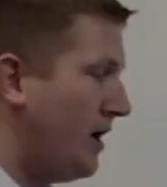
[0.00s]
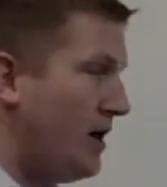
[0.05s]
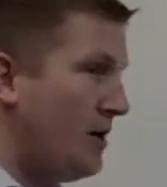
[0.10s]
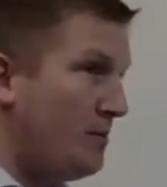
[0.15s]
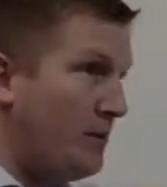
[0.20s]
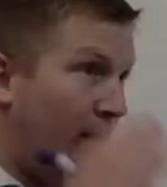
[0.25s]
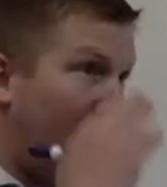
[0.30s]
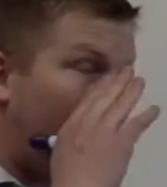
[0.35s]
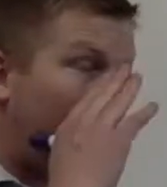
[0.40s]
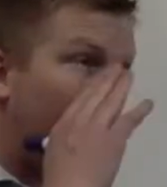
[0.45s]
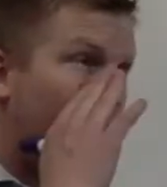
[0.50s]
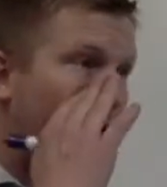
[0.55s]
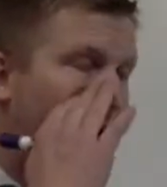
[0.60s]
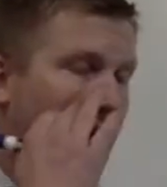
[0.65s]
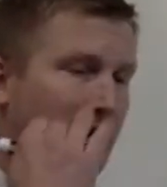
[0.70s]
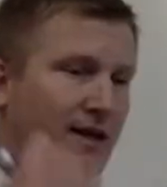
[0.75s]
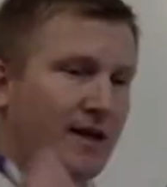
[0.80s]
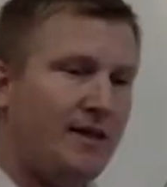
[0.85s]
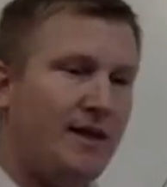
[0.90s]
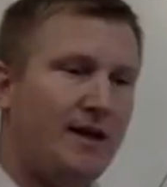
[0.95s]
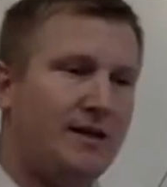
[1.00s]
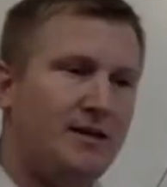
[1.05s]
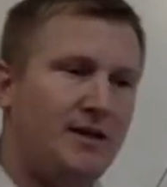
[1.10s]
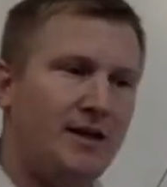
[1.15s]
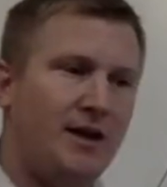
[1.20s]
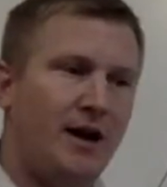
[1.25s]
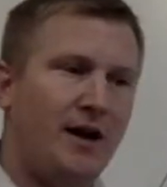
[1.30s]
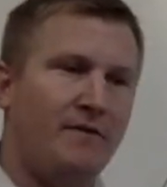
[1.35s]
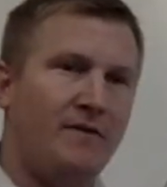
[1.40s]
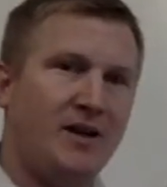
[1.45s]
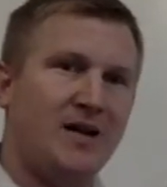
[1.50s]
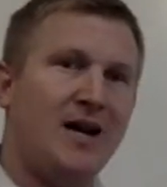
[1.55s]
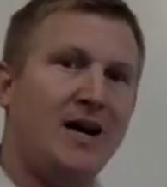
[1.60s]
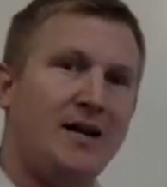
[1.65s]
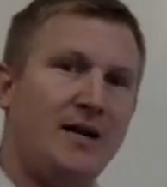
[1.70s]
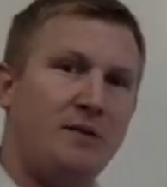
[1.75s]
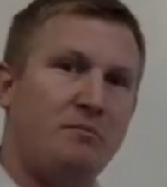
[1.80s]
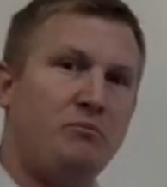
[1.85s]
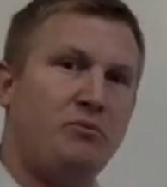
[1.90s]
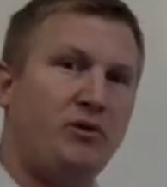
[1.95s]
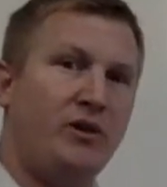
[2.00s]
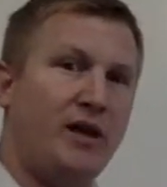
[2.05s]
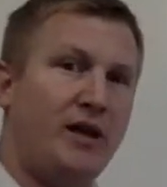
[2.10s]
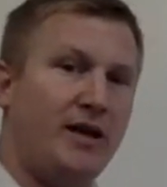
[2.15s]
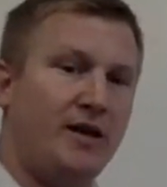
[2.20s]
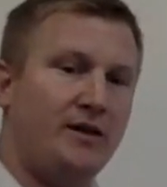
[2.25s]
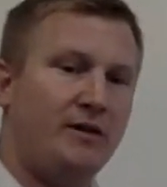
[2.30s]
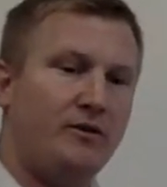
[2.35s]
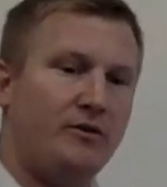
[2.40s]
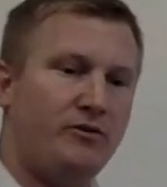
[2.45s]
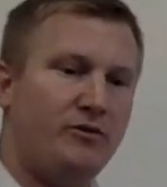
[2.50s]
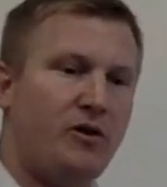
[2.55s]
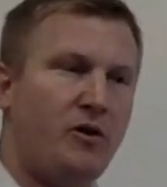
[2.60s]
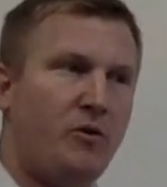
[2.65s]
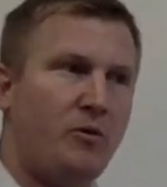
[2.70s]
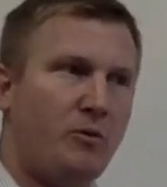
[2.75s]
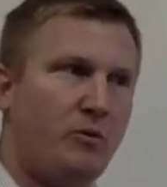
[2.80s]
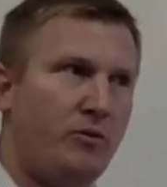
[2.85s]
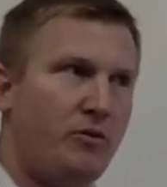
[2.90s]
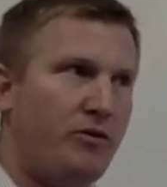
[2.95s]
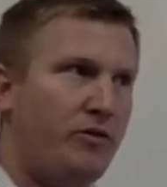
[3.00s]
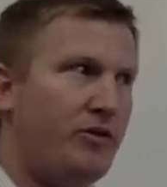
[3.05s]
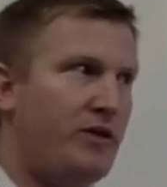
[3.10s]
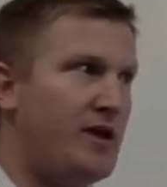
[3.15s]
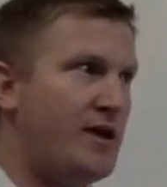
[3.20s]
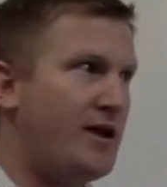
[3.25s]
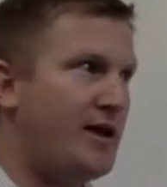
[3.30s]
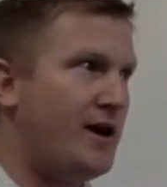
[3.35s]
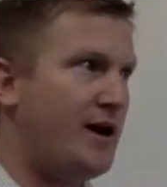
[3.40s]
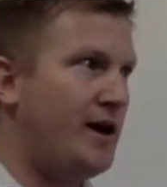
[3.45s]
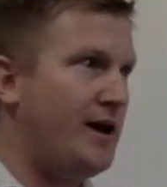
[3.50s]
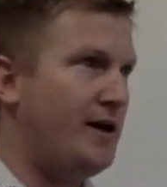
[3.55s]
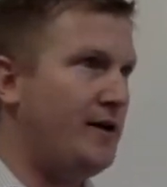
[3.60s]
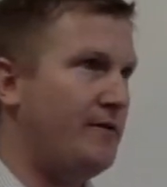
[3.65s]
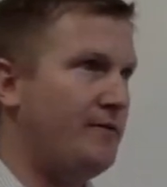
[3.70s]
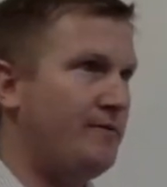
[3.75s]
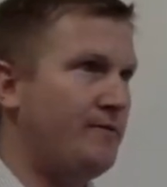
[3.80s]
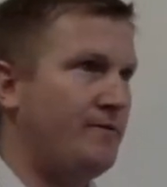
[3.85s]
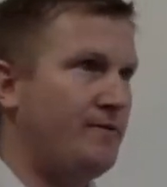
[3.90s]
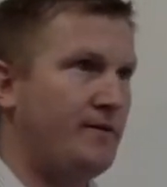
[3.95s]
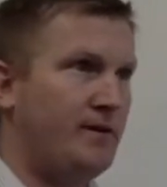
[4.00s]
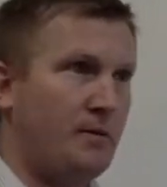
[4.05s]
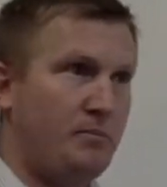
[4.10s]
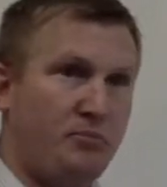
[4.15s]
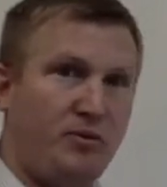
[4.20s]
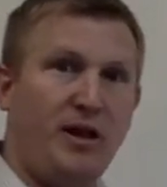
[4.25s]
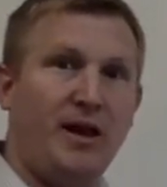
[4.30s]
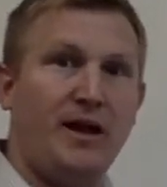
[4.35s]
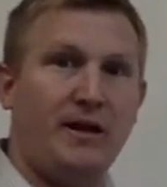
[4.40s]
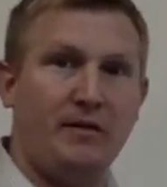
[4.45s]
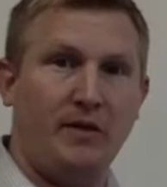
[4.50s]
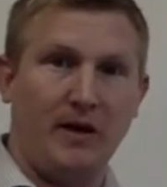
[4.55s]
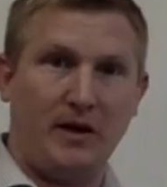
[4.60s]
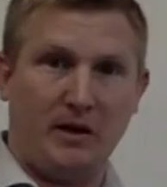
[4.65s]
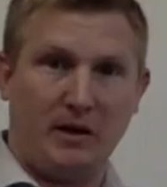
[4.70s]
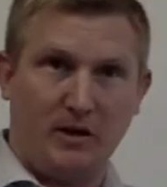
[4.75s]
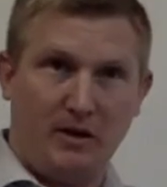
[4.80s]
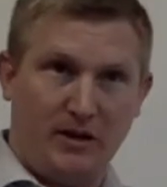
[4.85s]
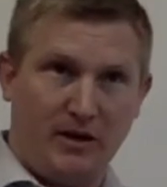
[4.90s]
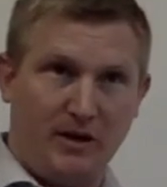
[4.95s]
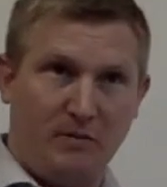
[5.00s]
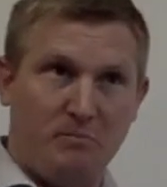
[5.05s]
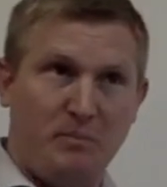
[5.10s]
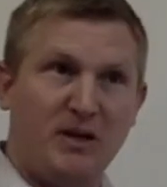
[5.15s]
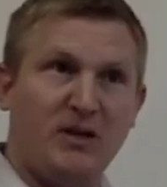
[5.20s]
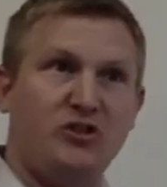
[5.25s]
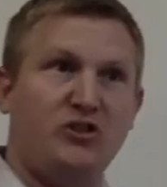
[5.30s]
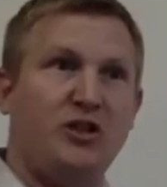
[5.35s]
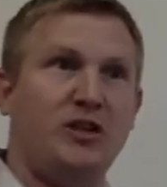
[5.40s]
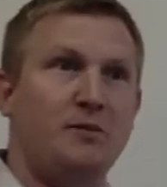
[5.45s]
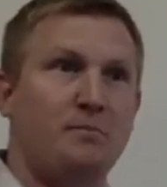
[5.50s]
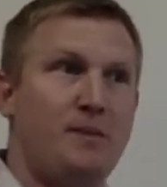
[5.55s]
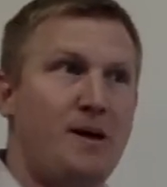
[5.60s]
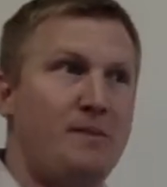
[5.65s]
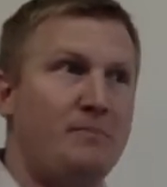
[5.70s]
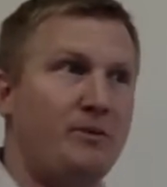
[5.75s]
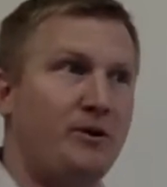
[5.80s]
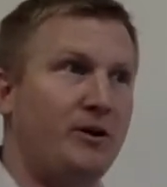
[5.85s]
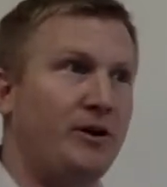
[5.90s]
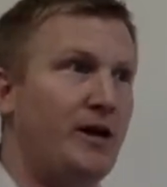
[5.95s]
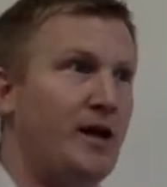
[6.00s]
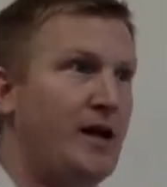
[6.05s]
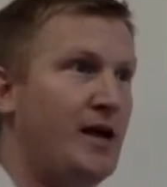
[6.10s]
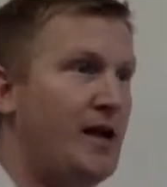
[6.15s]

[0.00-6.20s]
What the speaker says: But now we want to take the idea of a cutting plane. So think of a plane, like a big sheet of paper.